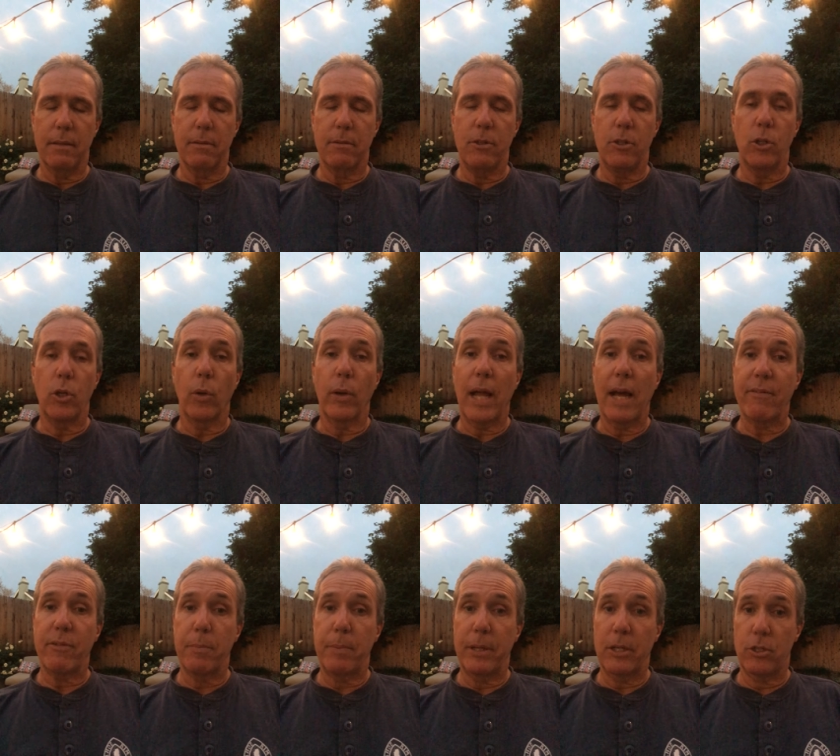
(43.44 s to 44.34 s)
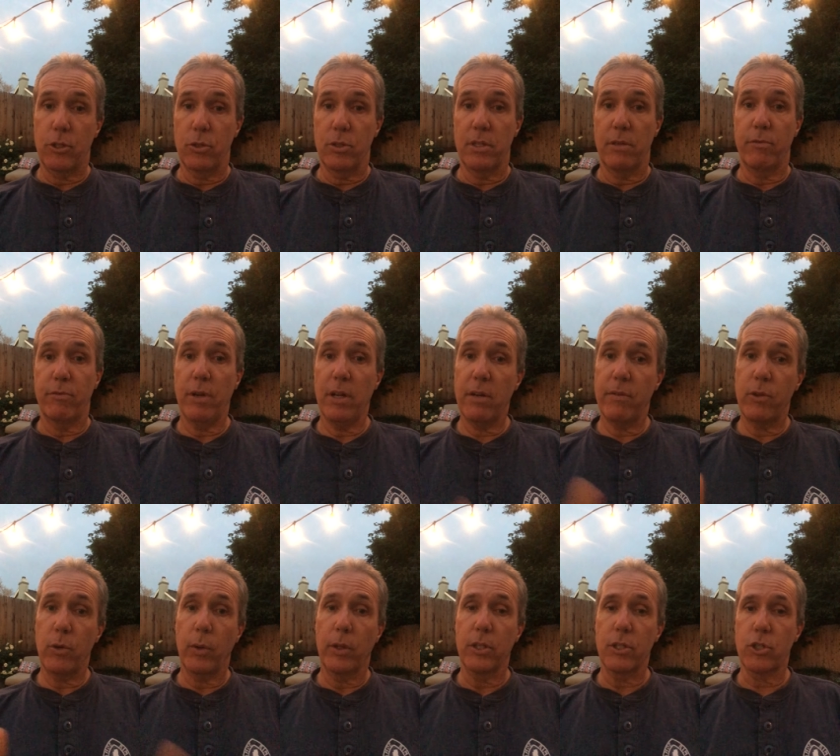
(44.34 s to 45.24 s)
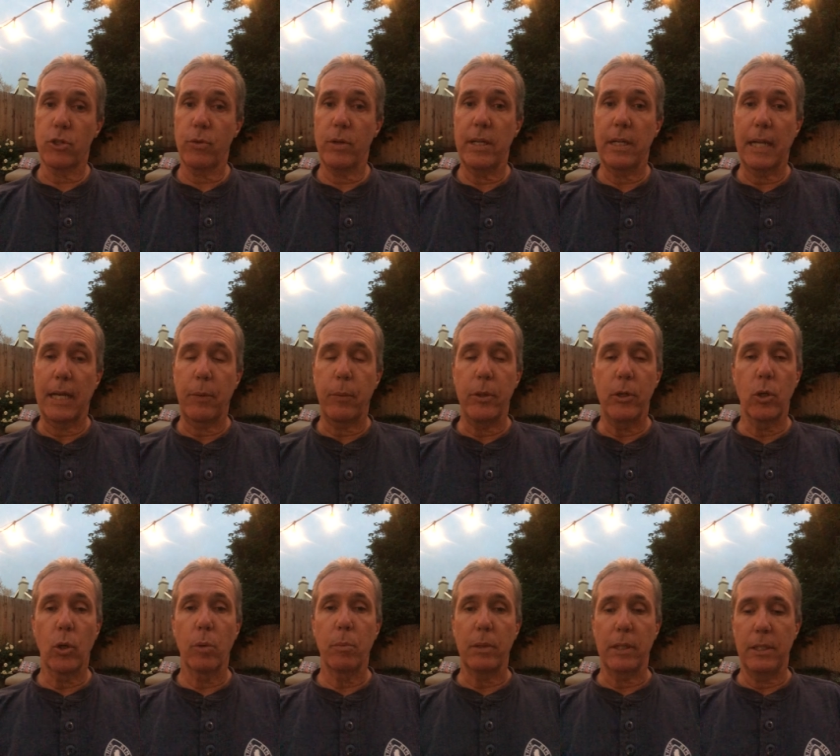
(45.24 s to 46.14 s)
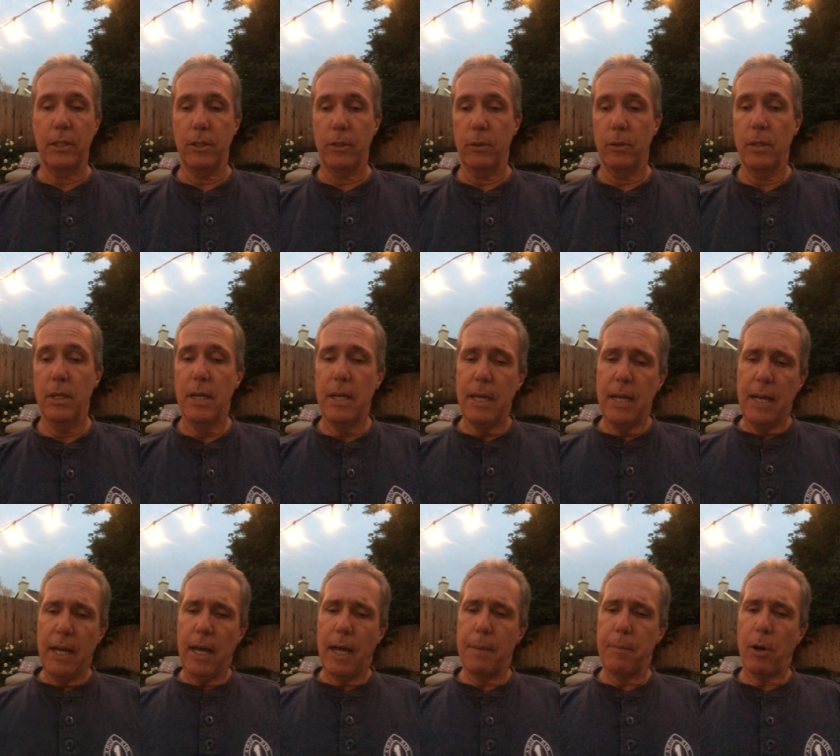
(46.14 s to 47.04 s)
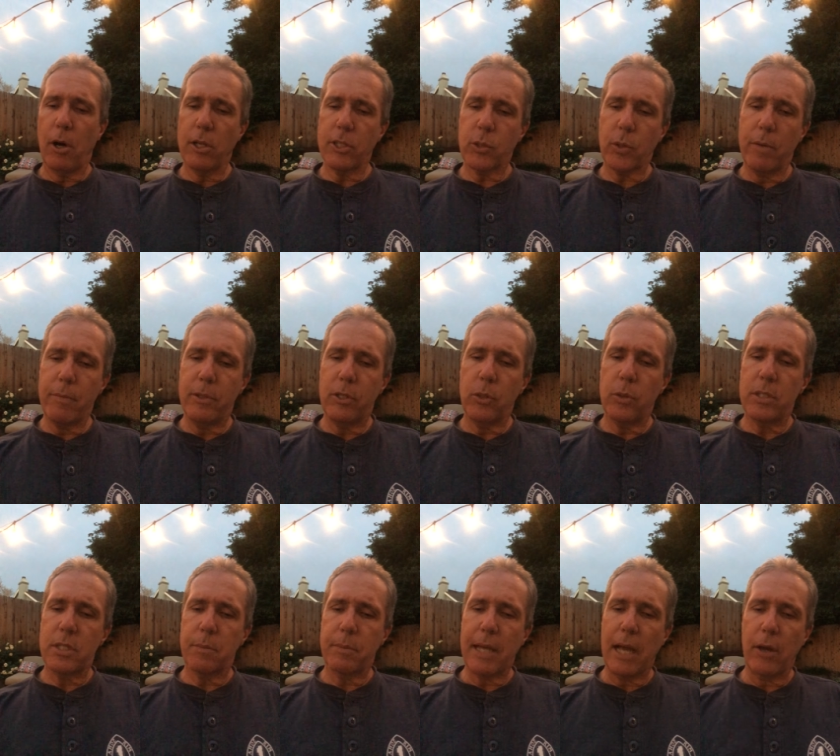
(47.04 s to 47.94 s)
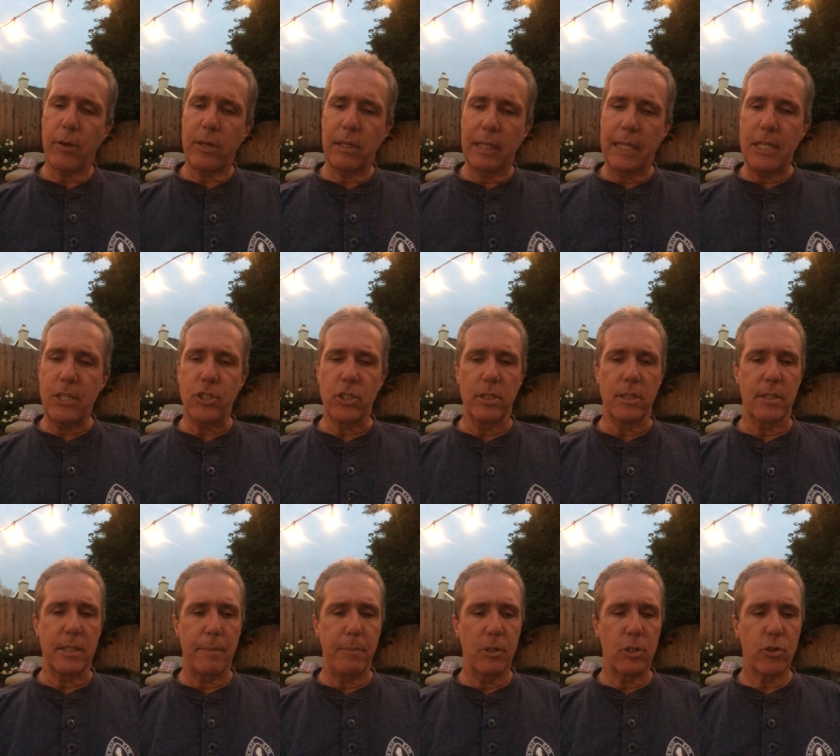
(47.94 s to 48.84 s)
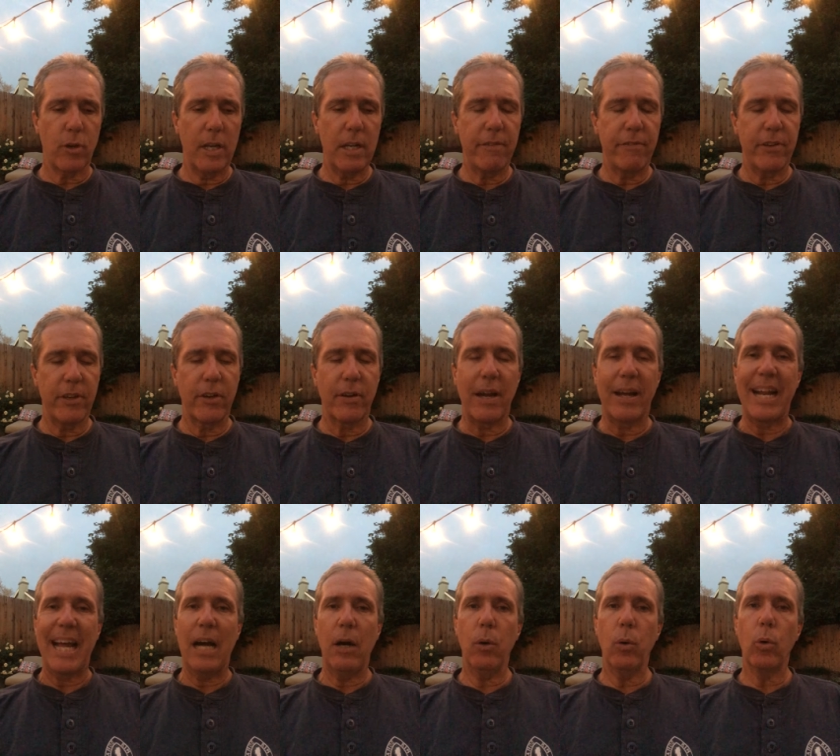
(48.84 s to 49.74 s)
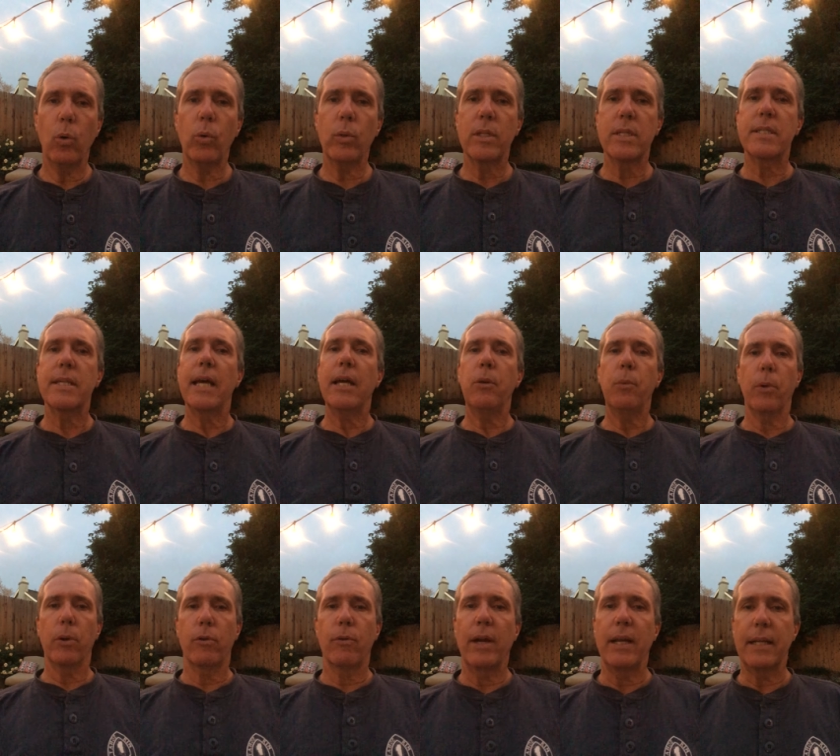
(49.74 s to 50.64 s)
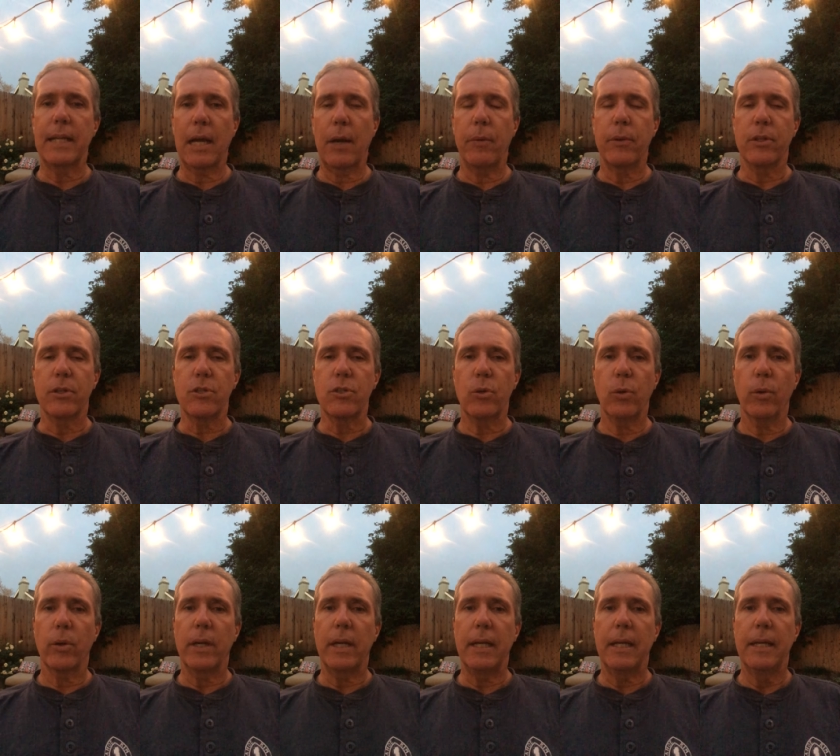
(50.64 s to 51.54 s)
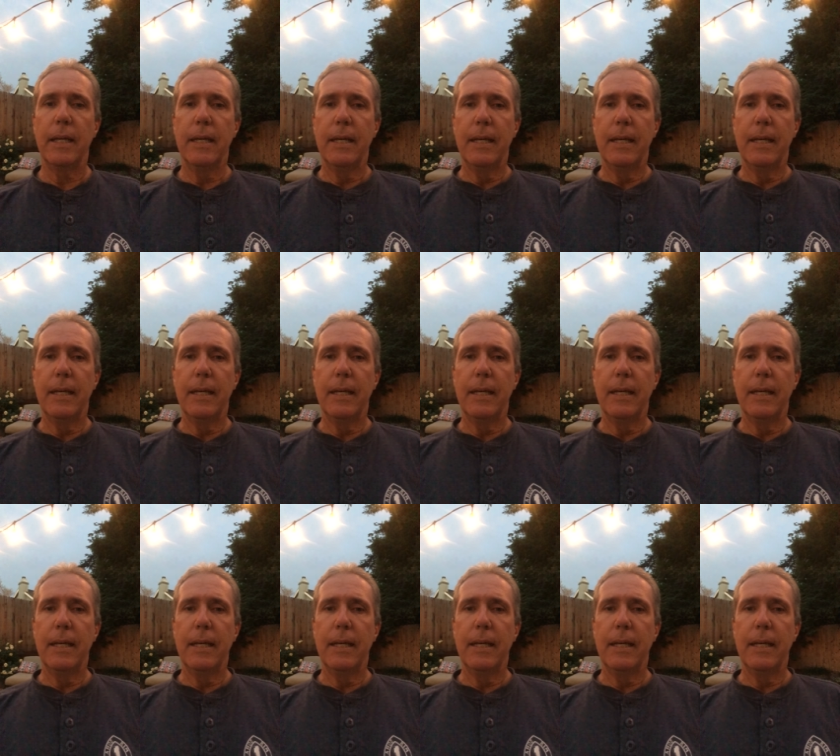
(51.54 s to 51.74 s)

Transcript: you don't have the pictures in front of you on the screen like we normally do. Also, I've been doing some calculations. I've been trying to figure out how old is Edward right now in the story.